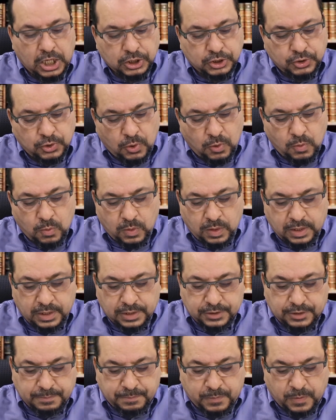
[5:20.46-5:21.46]
So
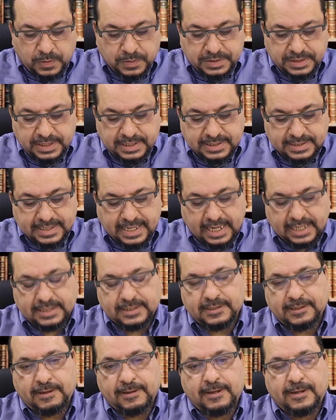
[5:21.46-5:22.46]
the point is
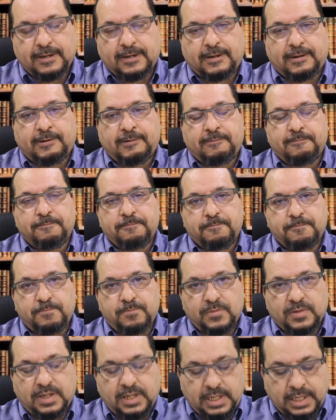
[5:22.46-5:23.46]
that
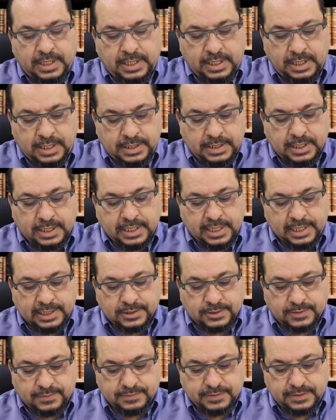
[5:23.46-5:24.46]
in the
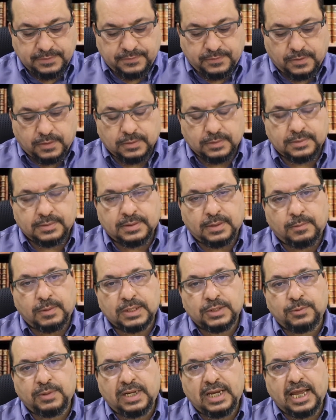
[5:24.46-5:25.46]
case of default, so
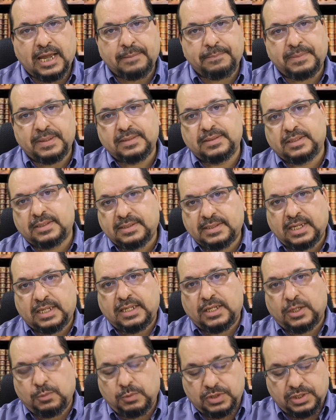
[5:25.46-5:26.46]
what will happen, the
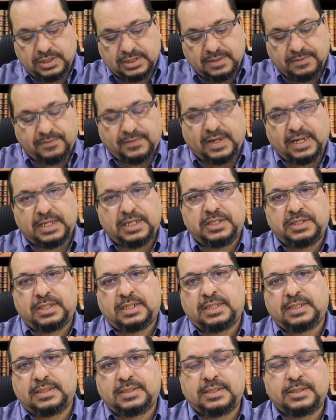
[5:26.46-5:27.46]
seller, which is the
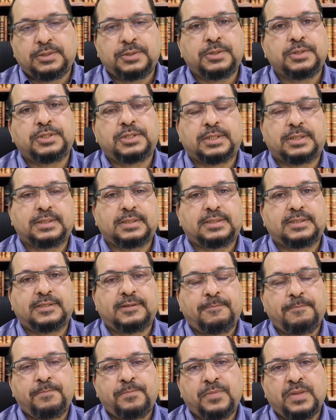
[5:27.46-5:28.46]
financial institutions,
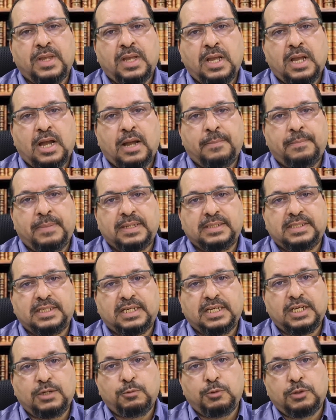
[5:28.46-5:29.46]

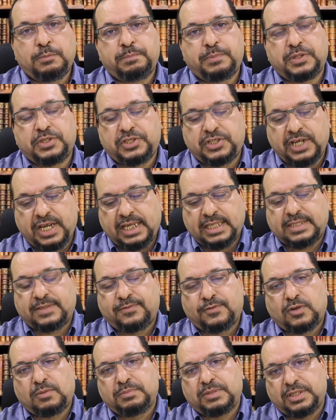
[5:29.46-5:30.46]
basically will purchase
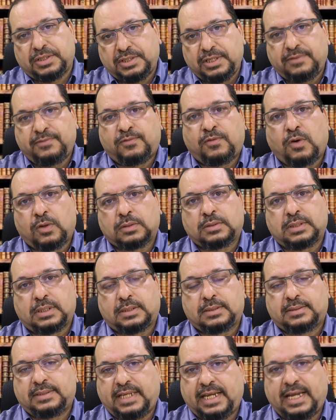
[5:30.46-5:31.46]
from the
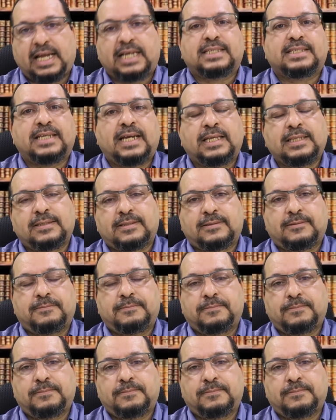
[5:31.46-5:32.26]
defaulter the asset,